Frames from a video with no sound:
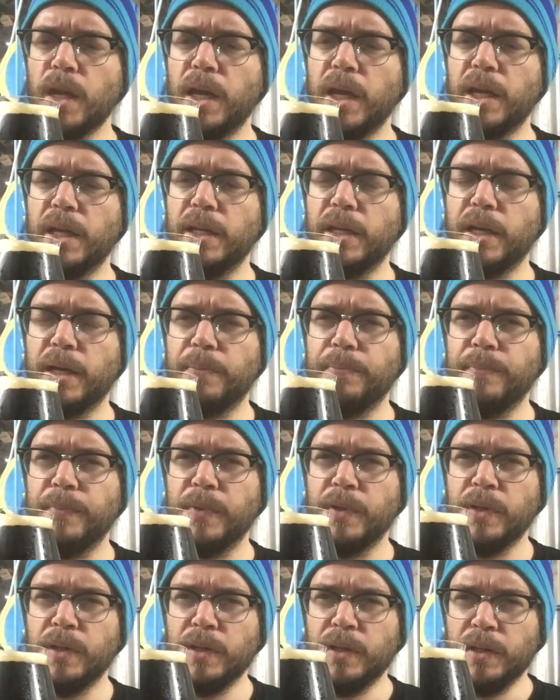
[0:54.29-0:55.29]
and
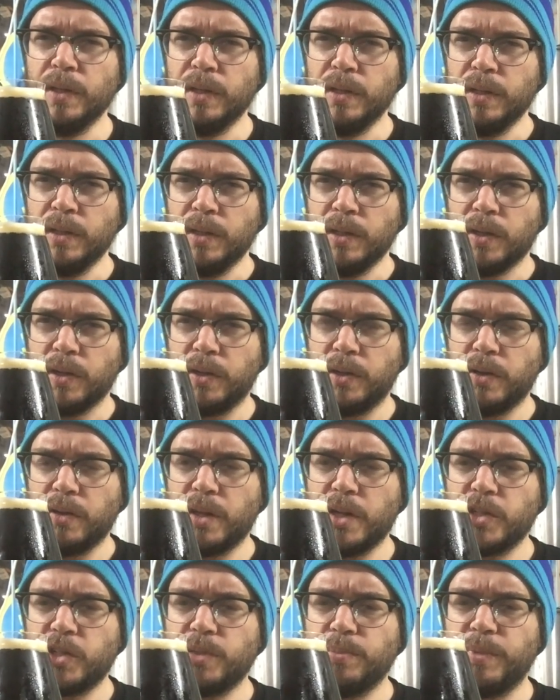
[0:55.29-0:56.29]
I know
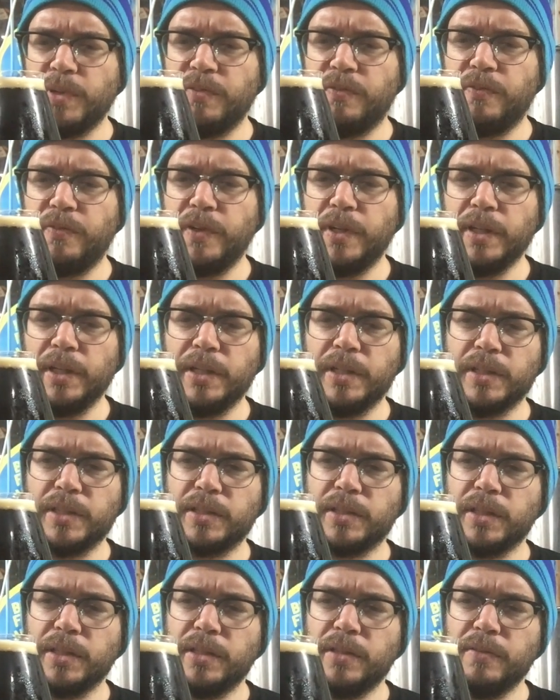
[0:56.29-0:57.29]
that should be fairly
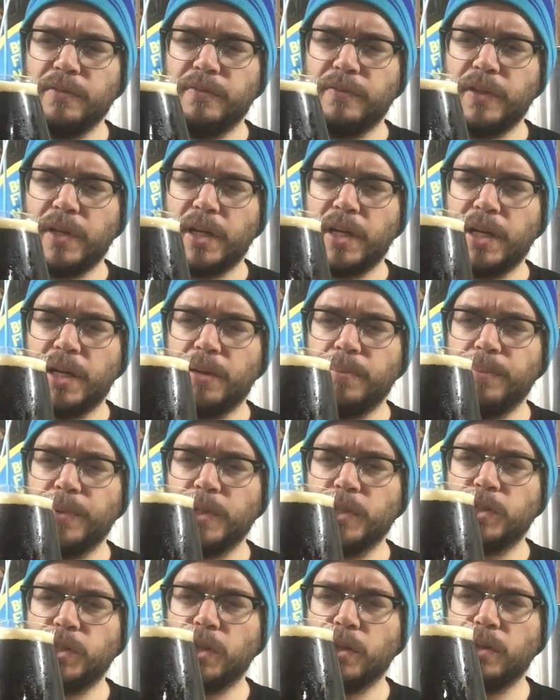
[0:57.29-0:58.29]
distinctive.
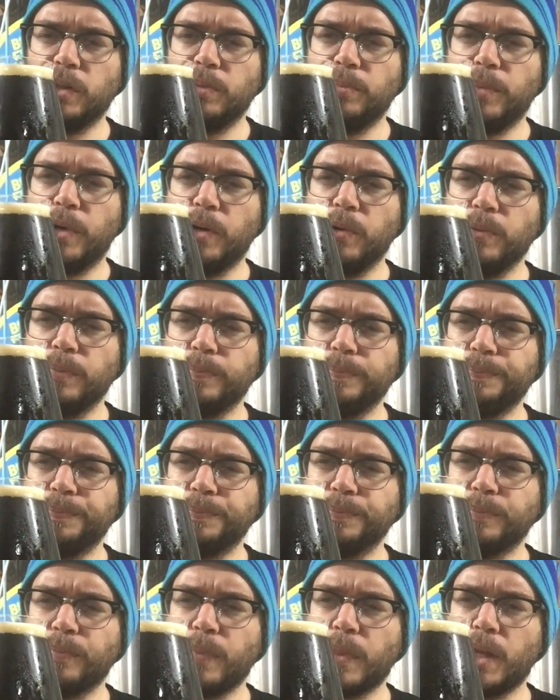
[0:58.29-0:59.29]
Bit of chocolate malt,
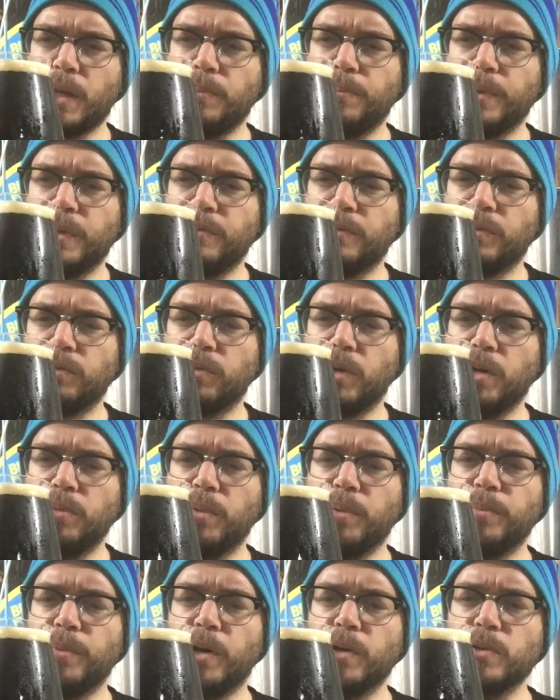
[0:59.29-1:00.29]
bit of
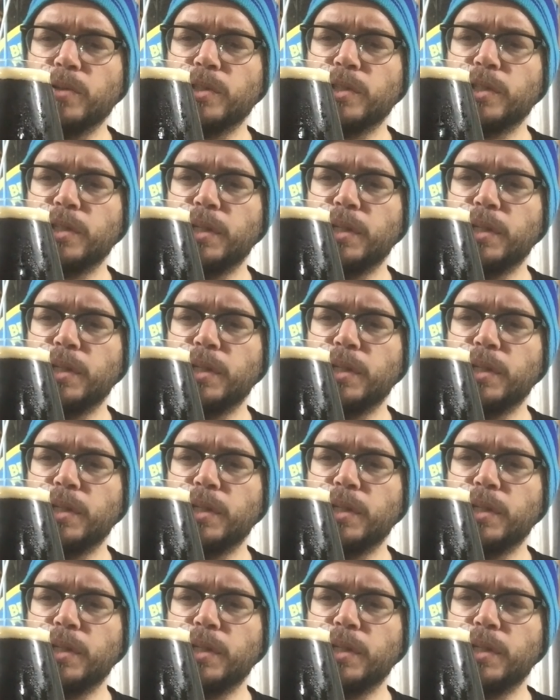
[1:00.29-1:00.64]
aroma malt,